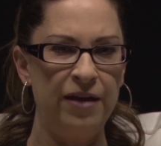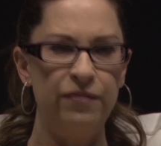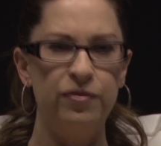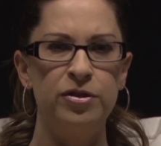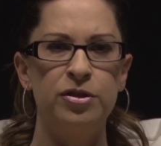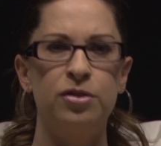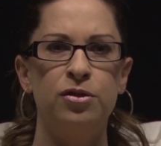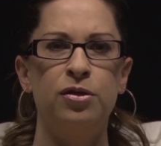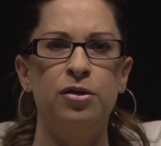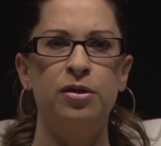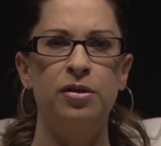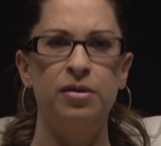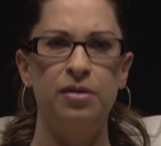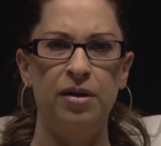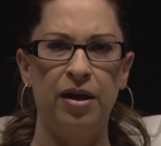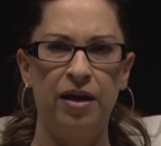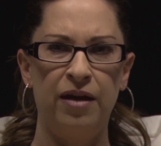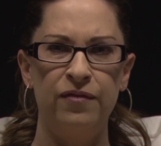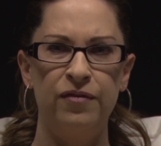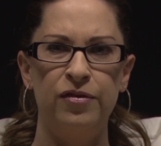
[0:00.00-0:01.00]
life was good
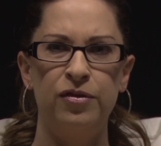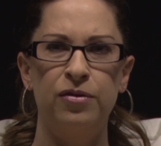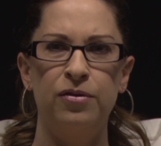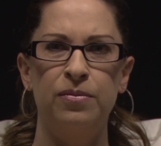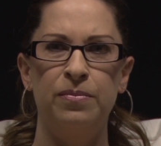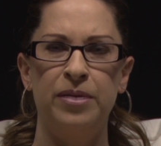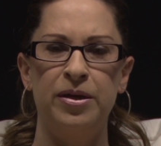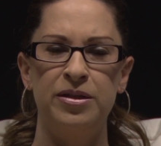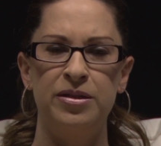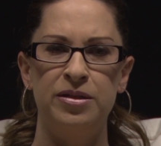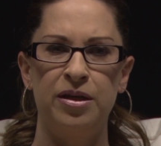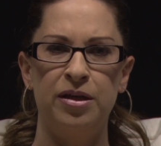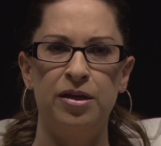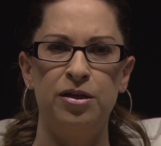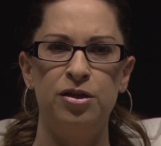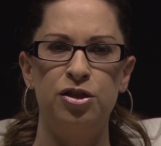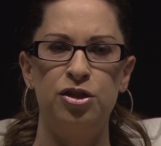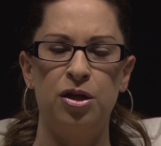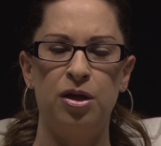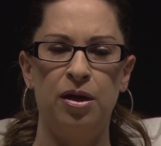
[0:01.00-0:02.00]
after my
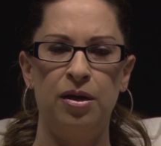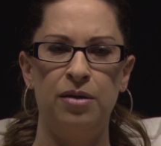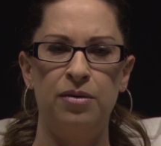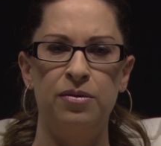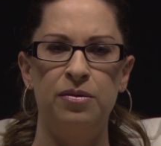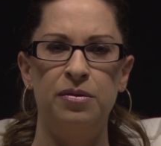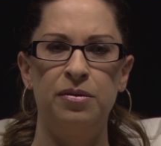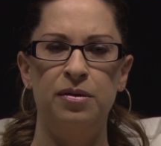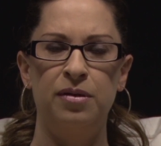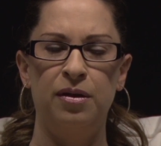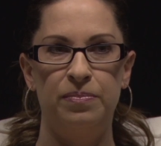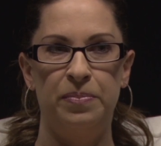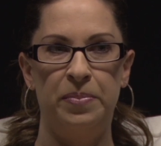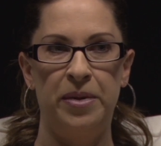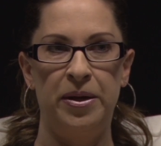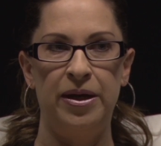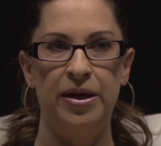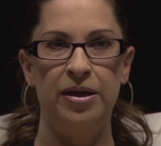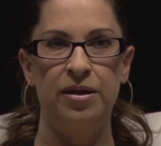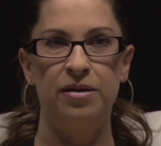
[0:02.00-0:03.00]
second child,
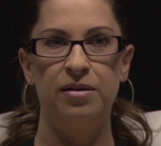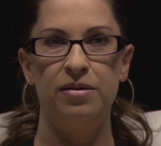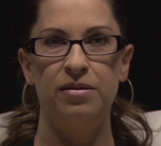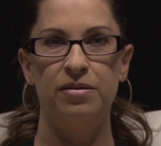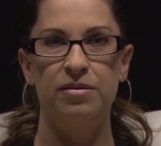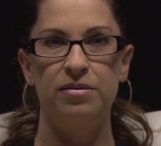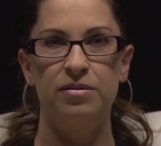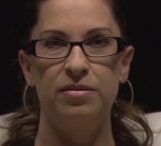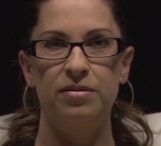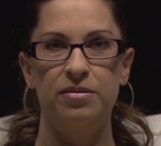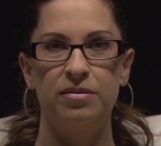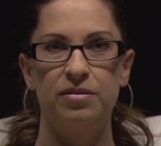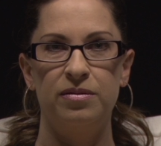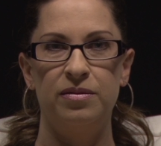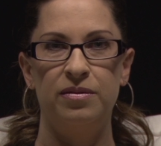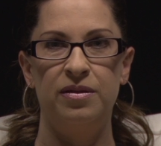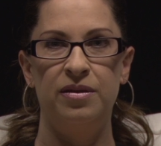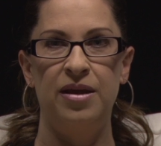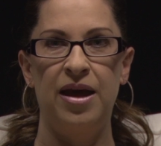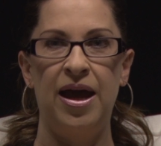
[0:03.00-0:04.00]
but
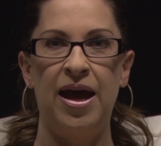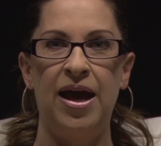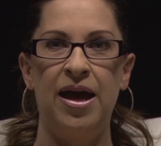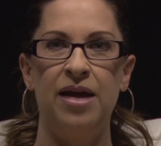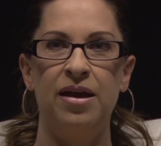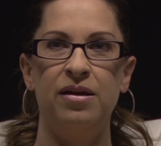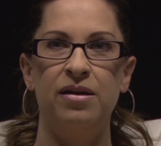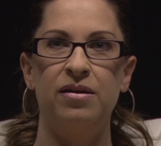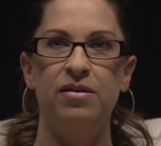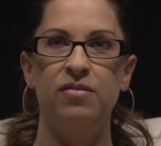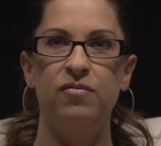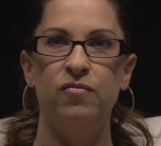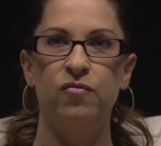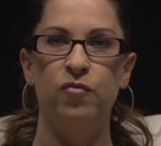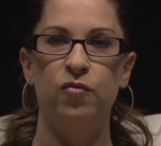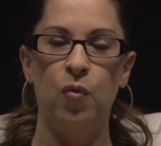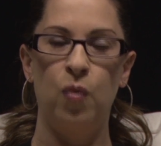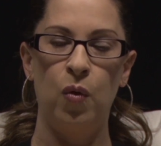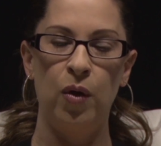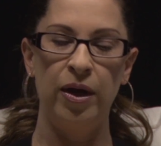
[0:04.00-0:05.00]
that
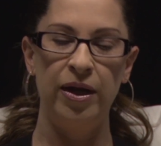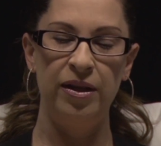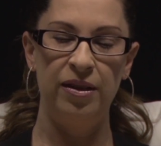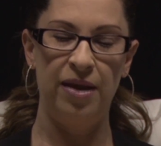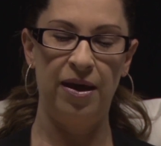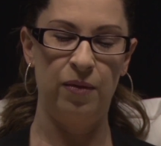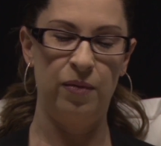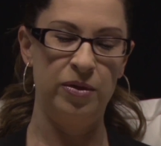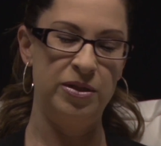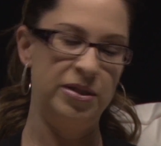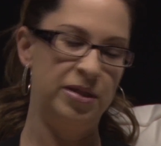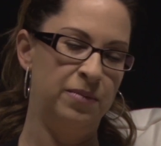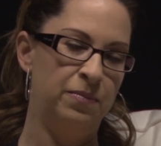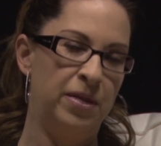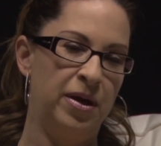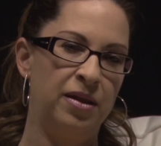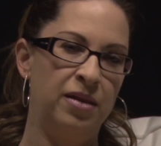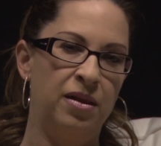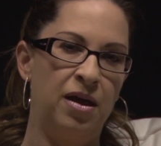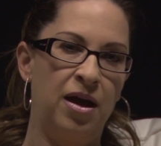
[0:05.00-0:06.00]
void that was
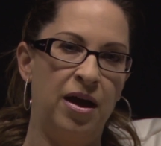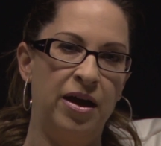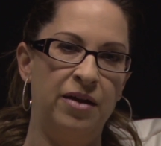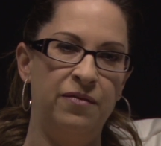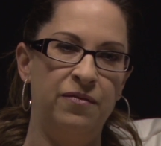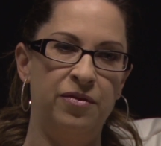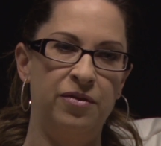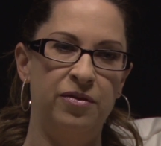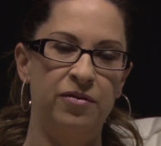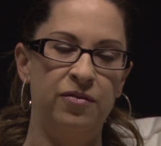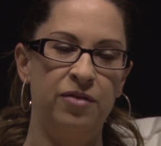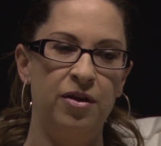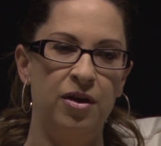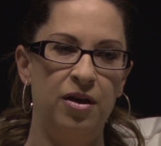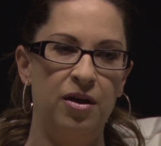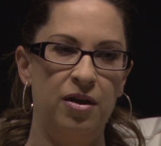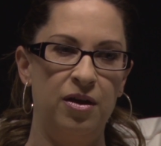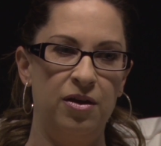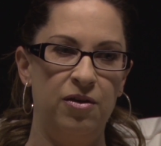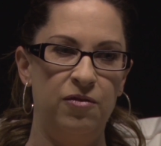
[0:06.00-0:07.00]
in my life of
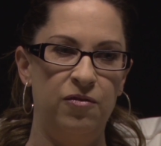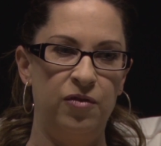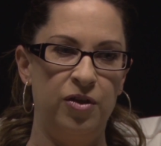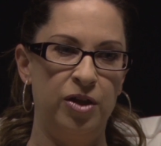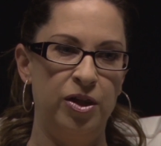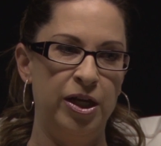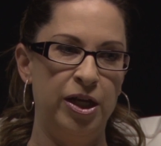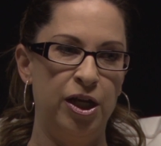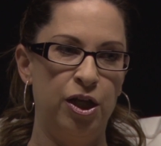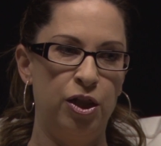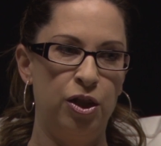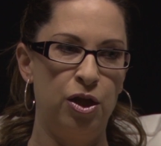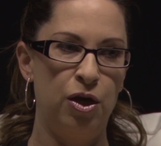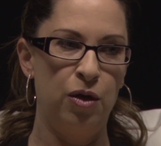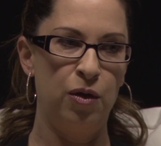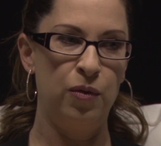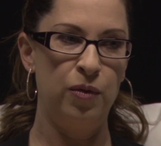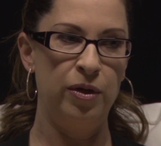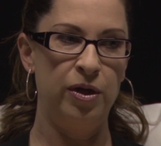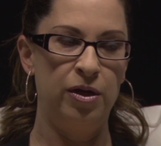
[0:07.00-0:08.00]
feeling
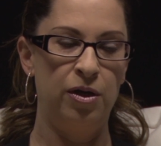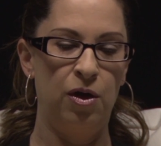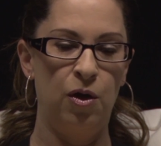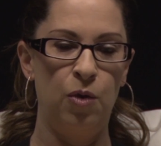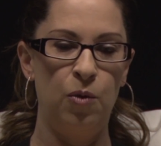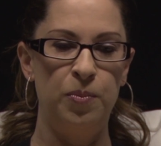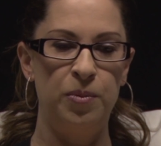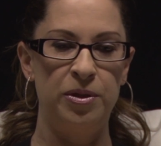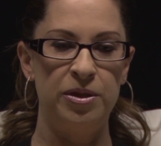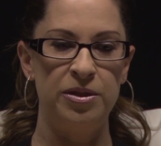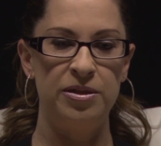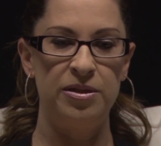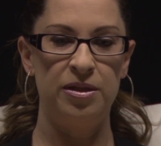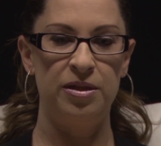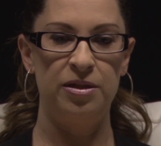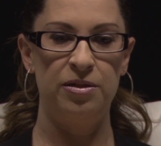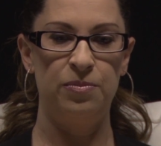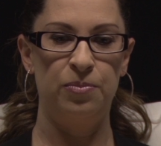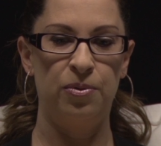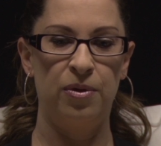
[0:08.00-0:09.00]
alone and hopeless
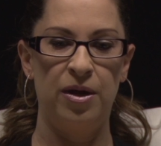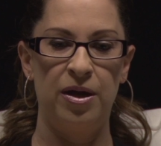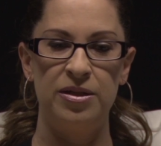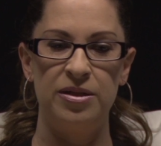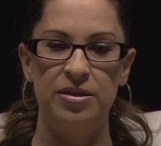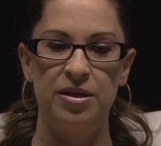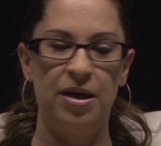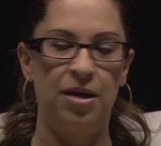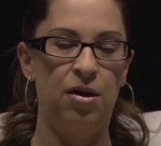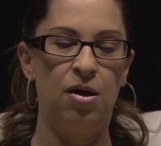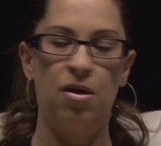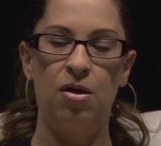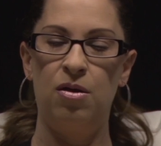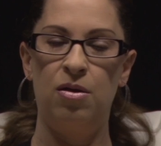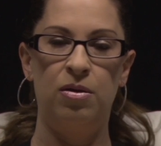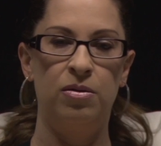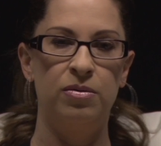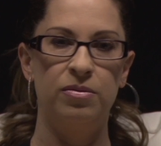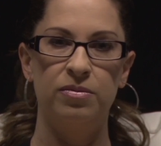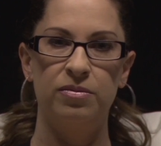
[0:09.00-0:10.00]
and depressed, that
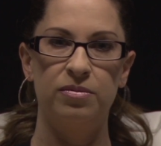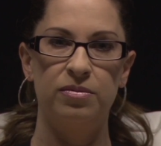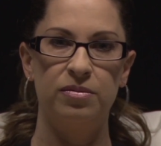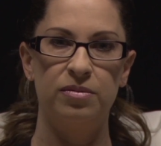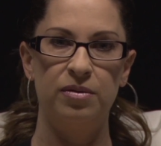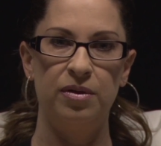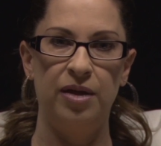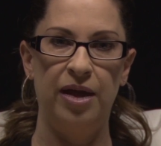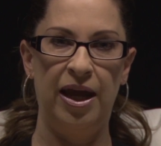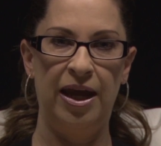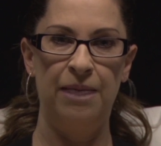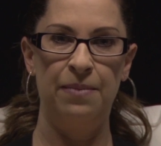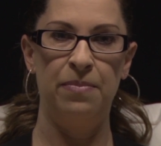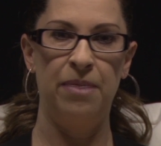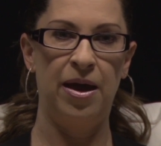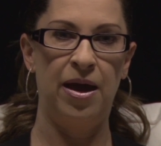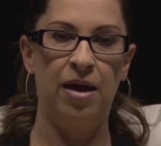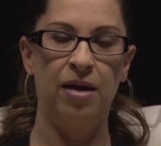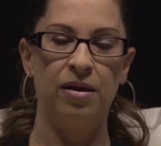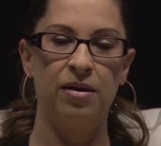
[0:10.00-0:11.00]
all came
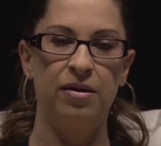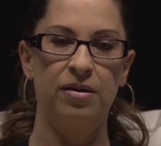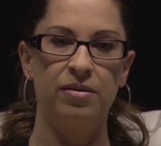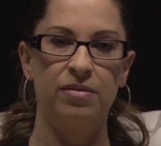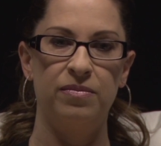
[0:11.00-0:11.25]
back